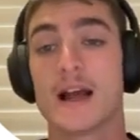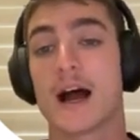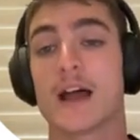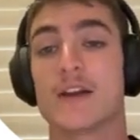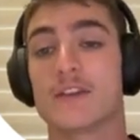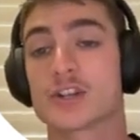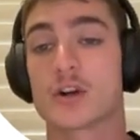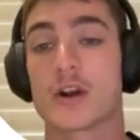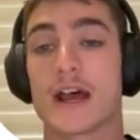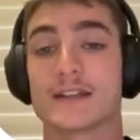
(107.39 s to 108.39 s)
and eventually
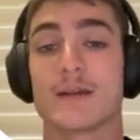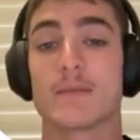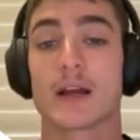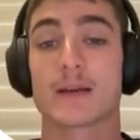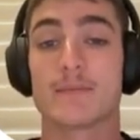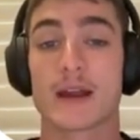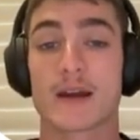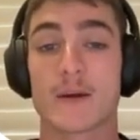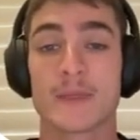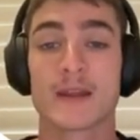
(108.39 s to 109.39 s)
got outdone by a competitor